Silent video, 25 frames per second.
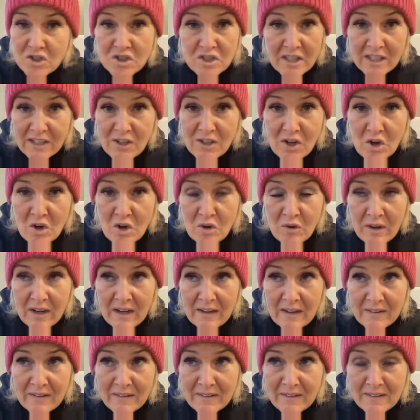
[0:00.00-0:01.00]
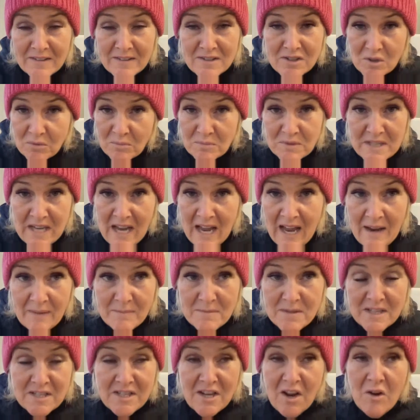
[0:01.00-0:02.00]
I just ignore it
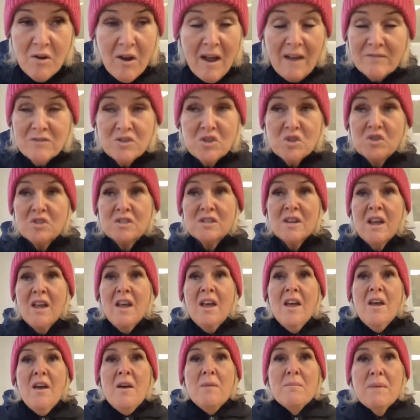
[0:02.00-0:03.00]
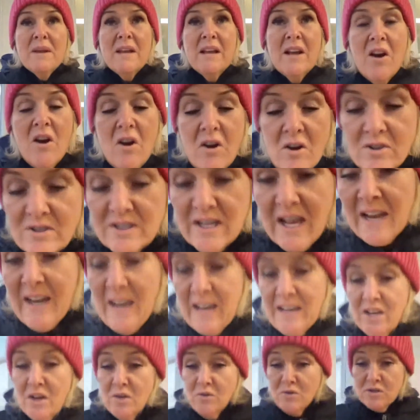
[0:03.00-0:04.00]
sometimes. And
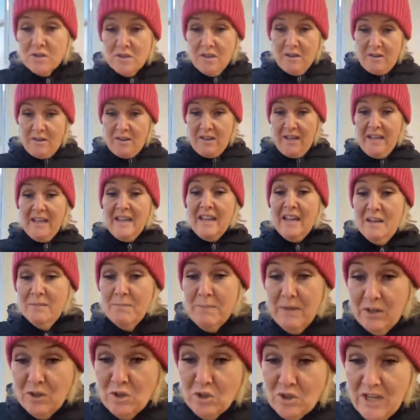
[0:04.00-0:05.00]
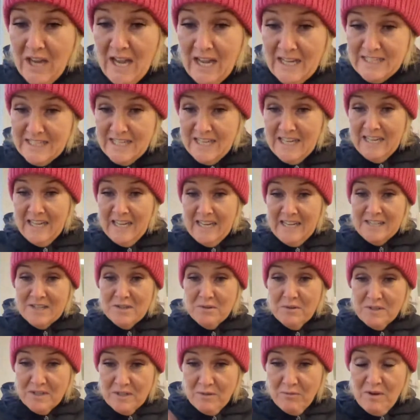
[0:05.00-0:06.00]
I used to think it'd be a good idea,
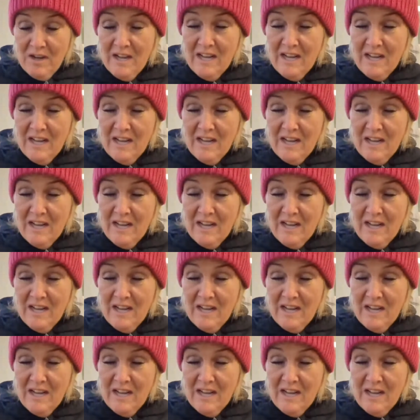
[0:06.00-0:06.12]
Lisa. It's a